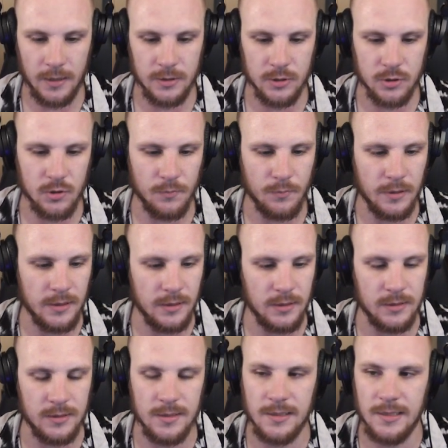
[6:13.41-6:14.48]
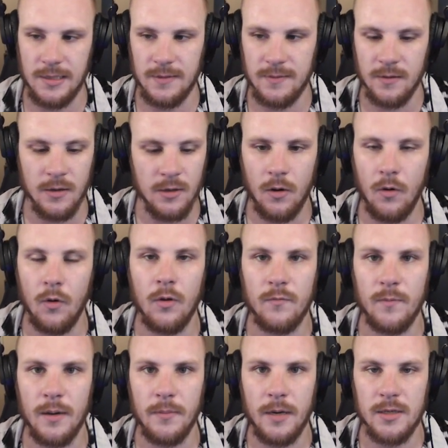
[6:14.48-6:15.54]
I just completely delete all
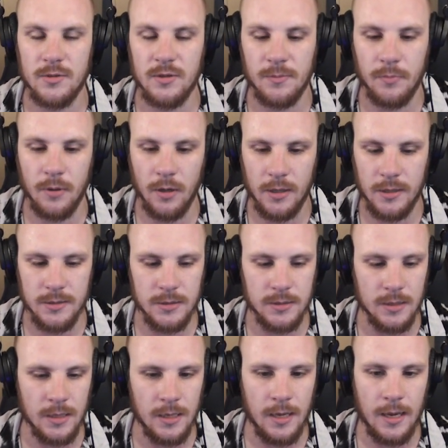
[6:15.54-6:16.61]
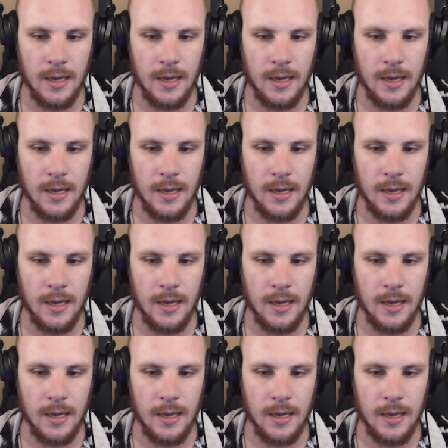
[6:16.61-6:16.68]
of my mastering plugins,